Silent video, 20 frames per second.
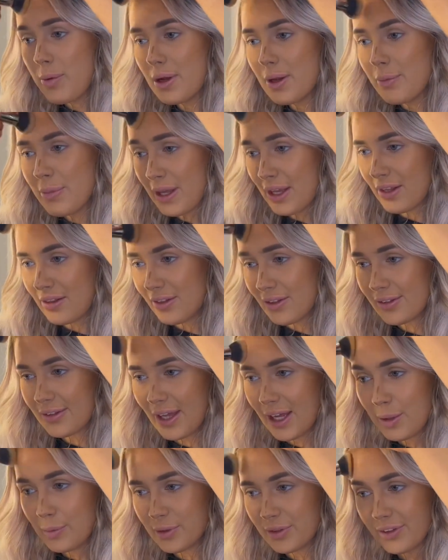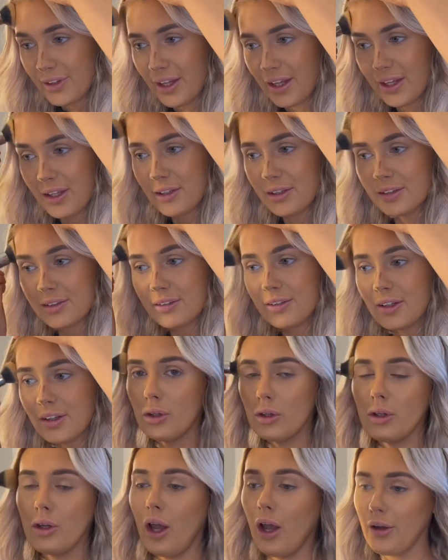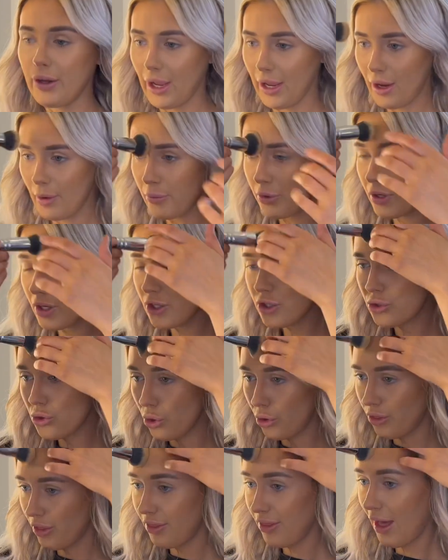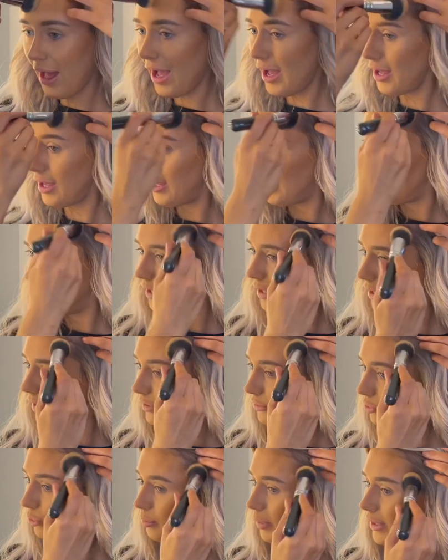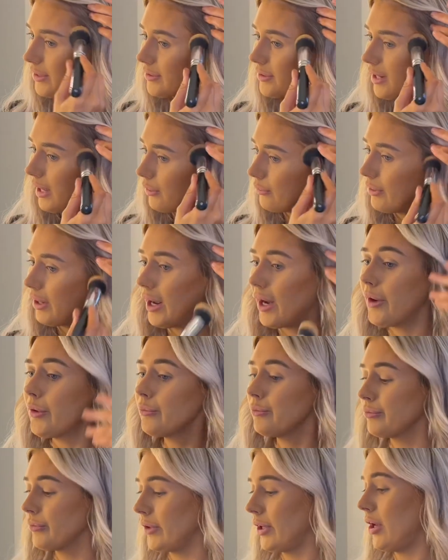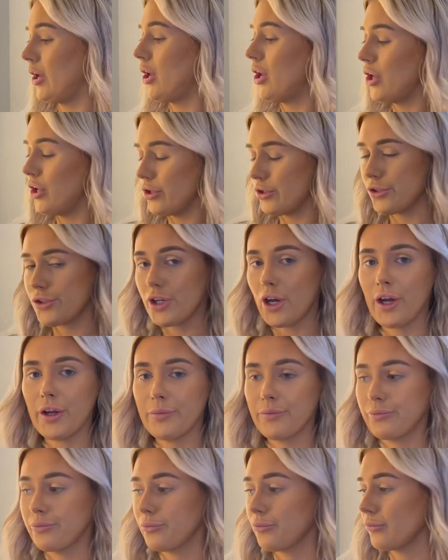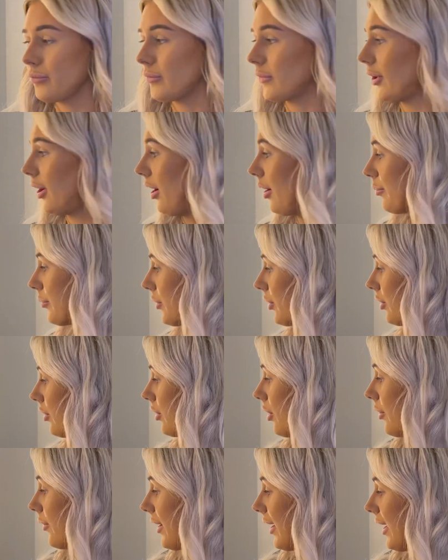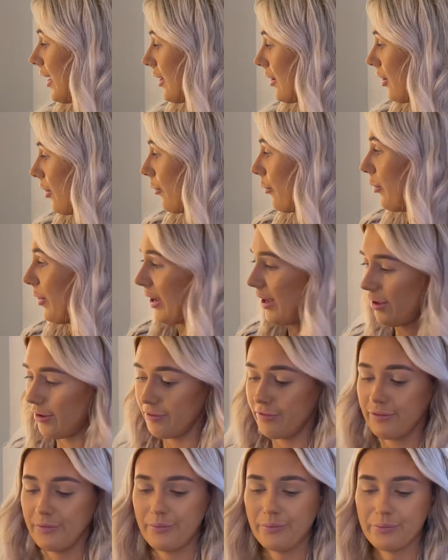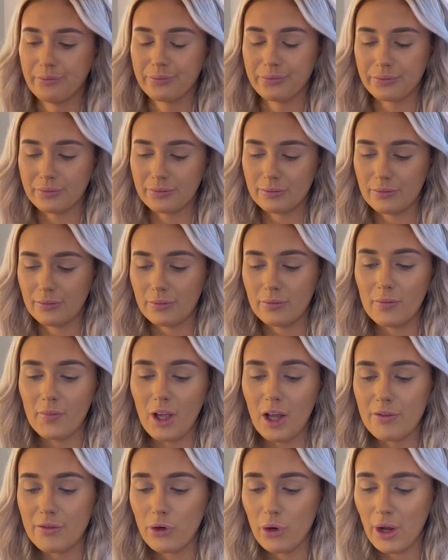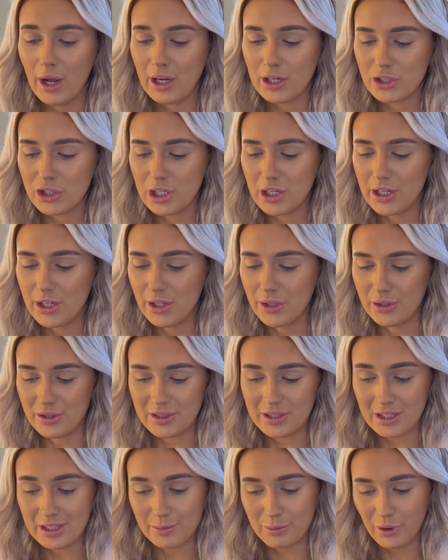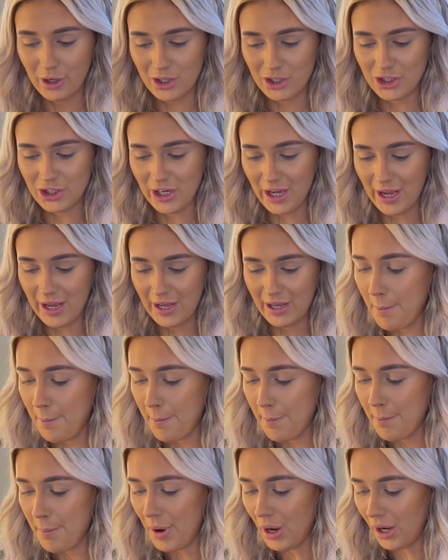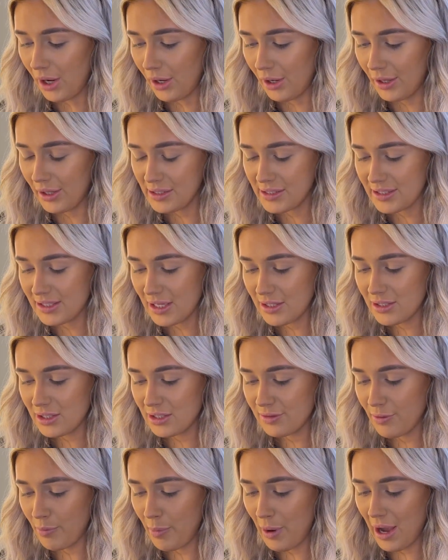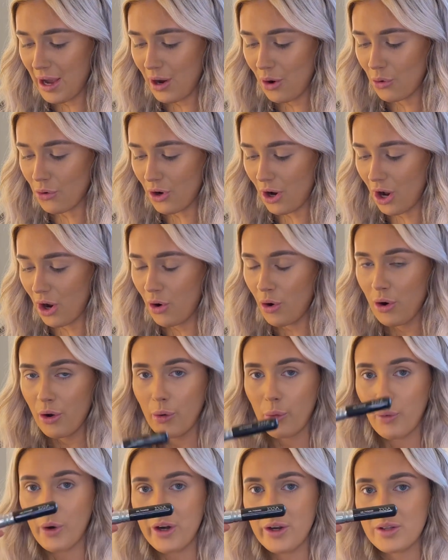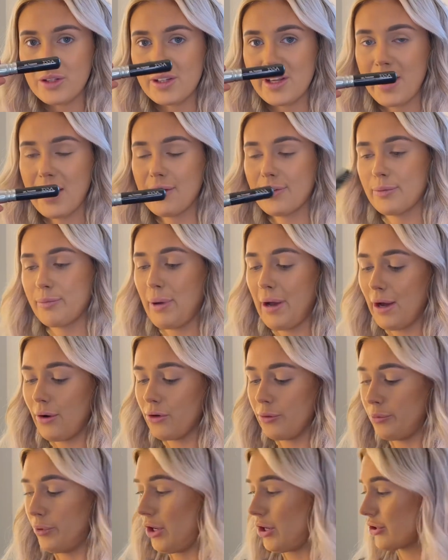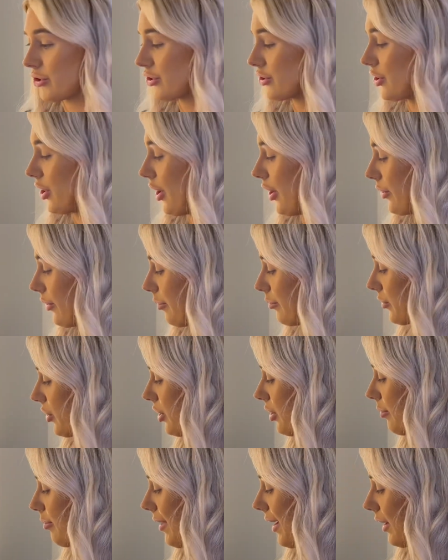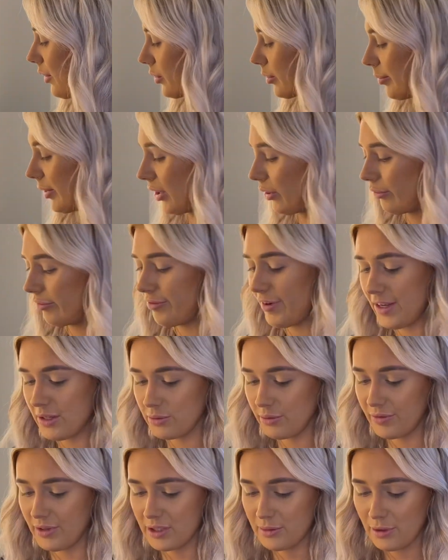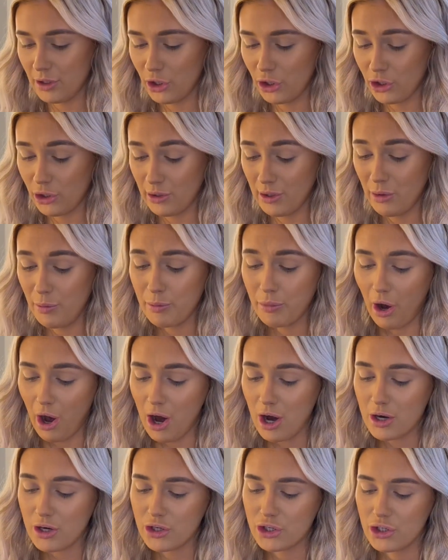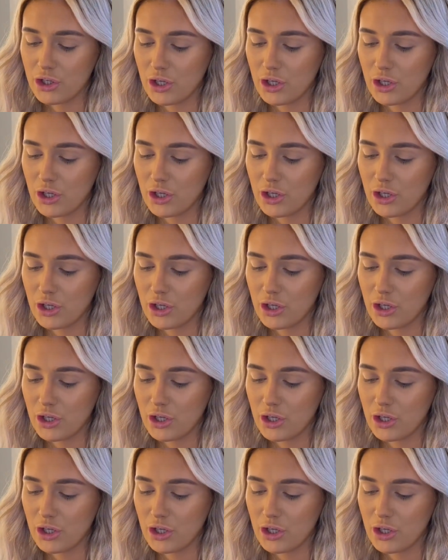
be the same as this. Okay, I'm pretty sure that that is all blended out now. So I'm gonna go in with, I've not actually used this brush yet, but it says it's for powder. 106 powder brush. So I'm gonna powder my whole face with this cute little brush